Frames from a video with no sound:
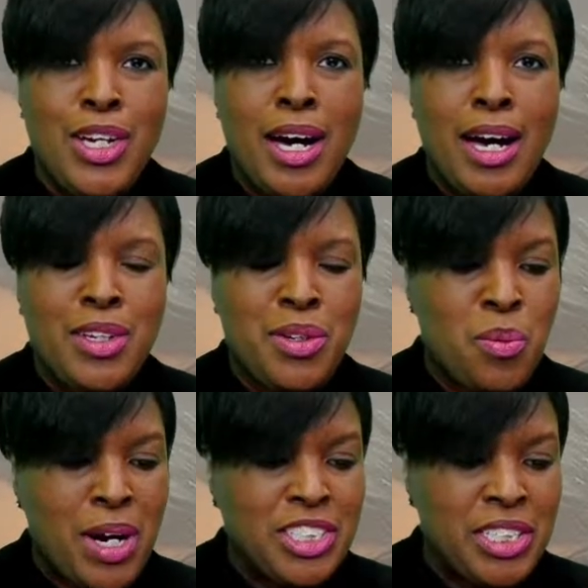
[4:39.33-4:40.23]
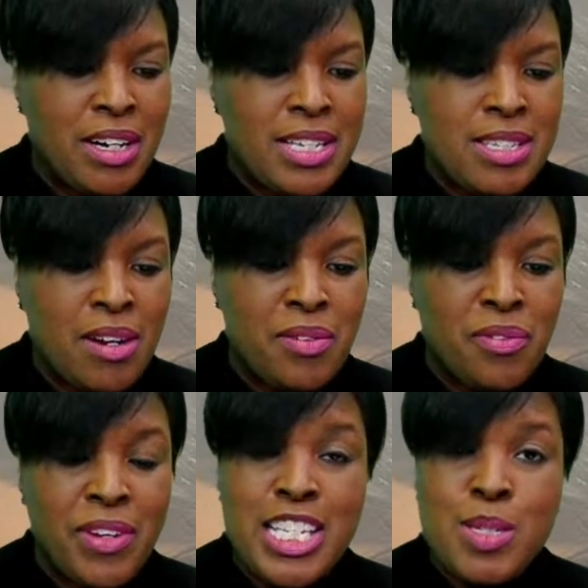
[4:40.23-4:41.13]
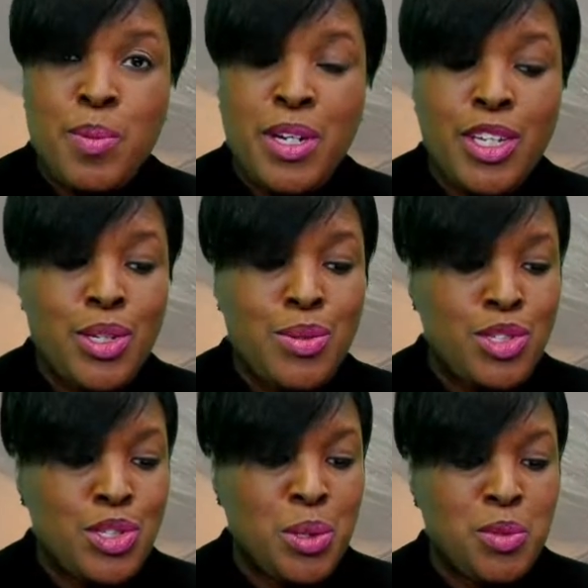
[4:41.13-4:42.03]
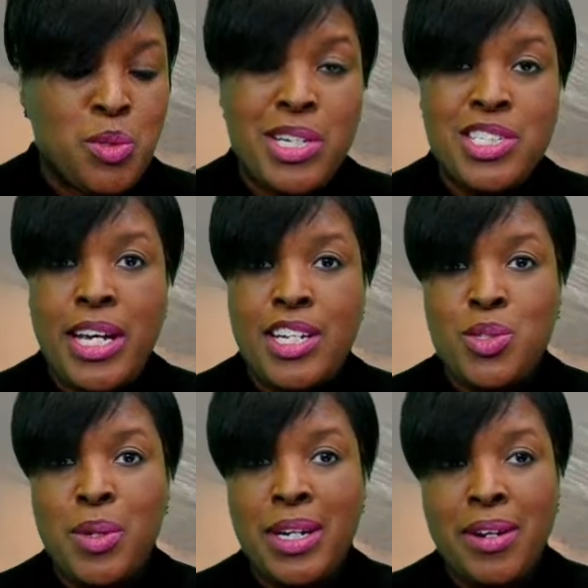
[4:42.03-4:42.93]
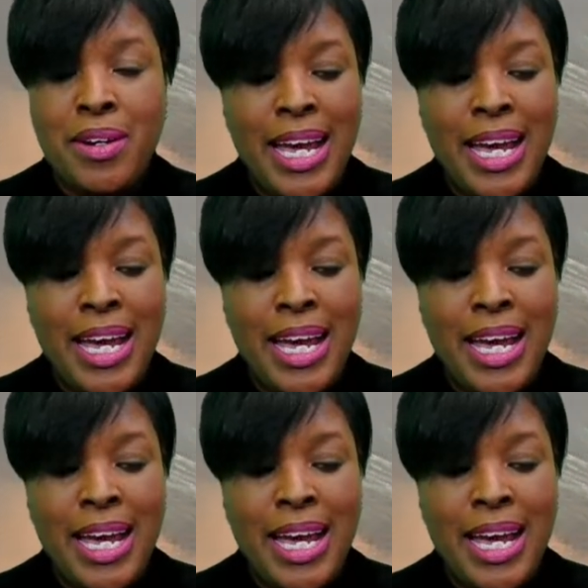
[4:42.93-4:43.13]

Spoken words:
You're watching us on Facebook, YouTube, Twitch, and Twitter,